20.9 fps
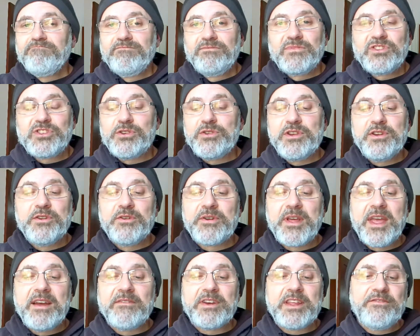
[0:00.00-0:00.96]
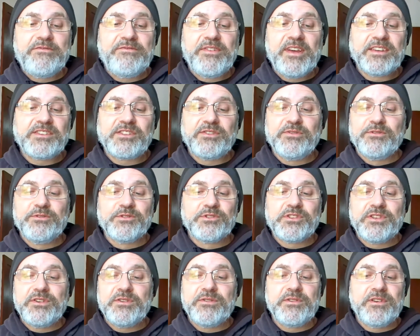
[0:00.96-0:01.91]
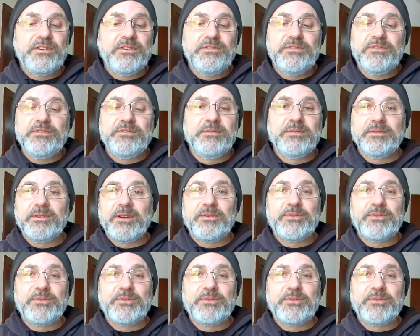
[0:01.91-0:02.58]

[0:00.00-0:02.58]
So you don't have any festivals near you?